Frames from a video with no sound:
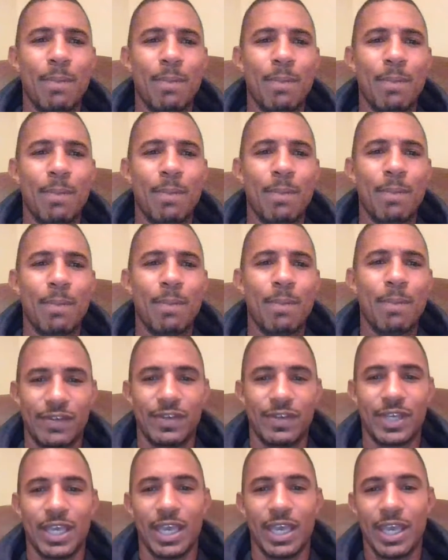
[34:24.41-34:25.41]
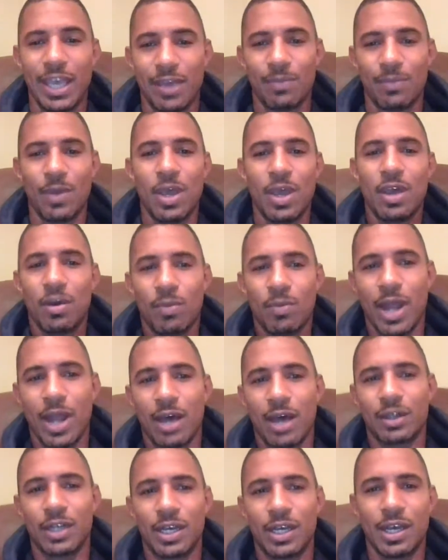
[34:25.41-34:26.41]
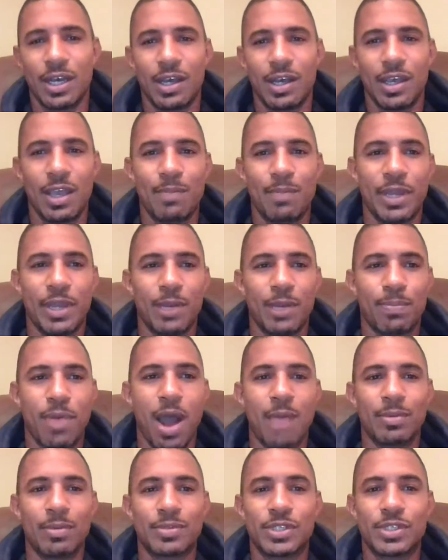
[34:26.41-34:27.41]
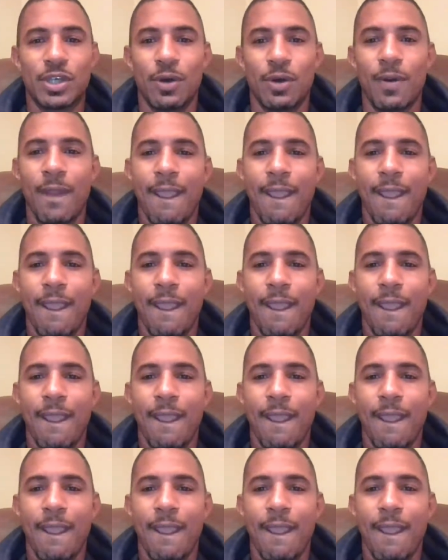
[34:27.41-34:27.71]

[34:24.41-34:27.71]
Bud can't even get hit without it being a problem. So,